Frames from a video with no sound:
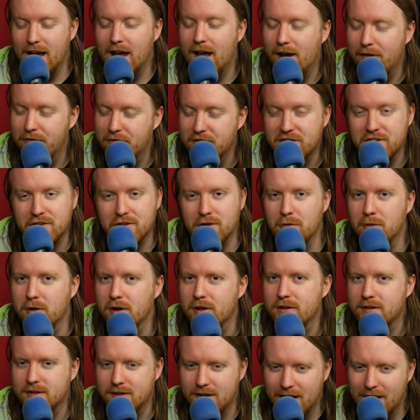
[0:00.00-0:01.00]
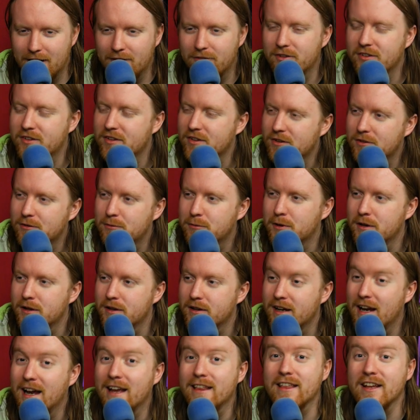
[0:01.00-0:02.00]
every single Every one. single one. Every single one.
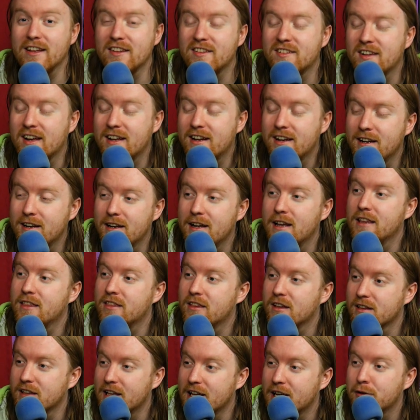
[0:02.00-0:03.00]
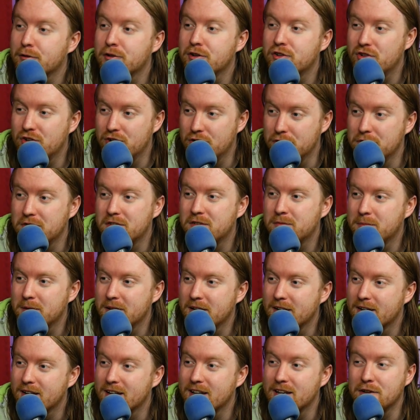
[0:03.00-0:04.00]
Have and you- they said it in the language you
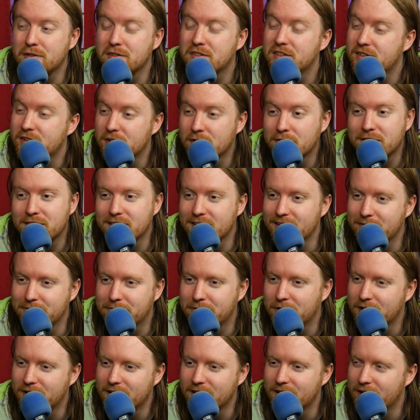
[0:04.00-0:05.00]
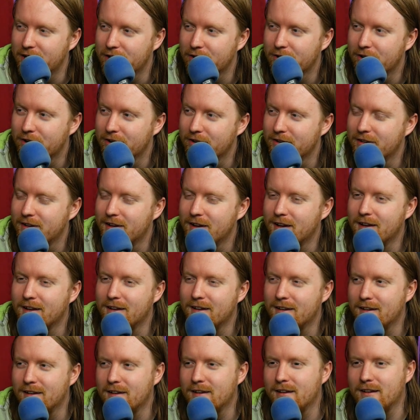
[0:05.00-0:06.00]
speak, and you still didn't fucking hear it.
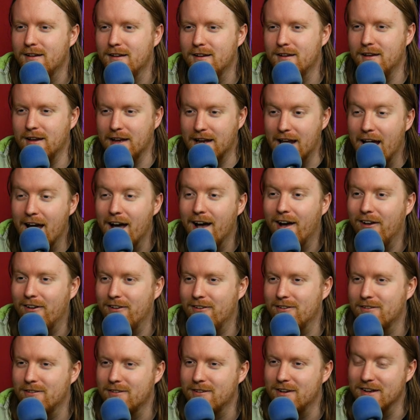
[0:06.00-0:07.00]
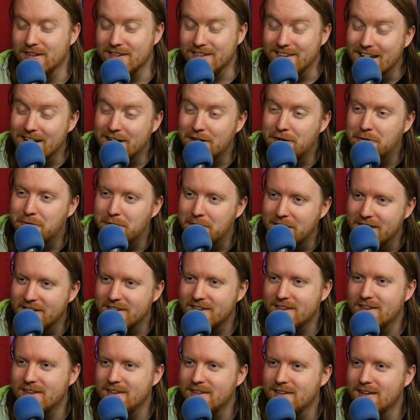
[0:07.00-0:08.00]
Yeah. Isn't that
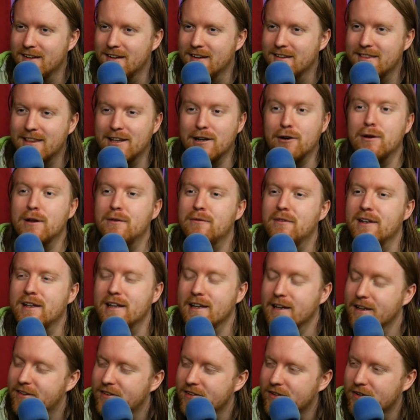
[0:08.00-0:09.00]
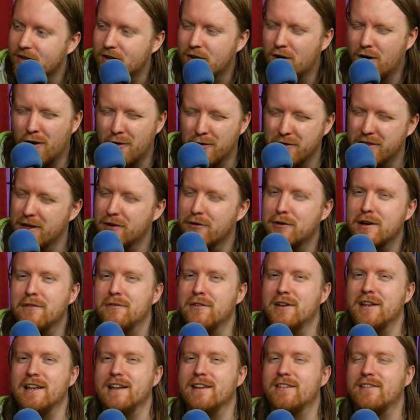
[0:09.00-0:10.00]
crazy? They don't even need to. Co- they don't
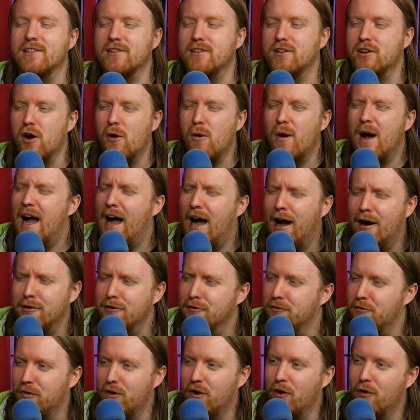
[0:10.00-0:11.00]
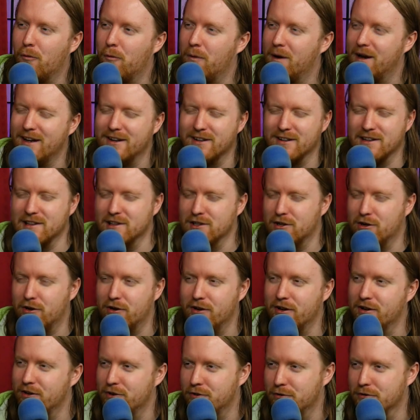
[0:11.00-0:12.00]
even need to go out of their way to
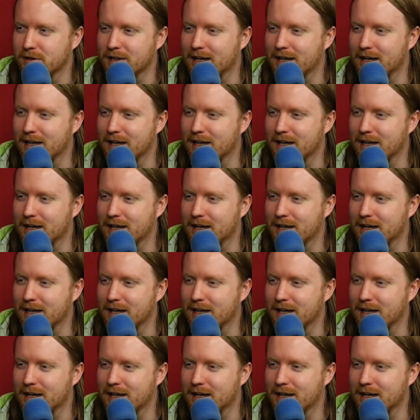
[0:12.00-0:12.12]
learn a new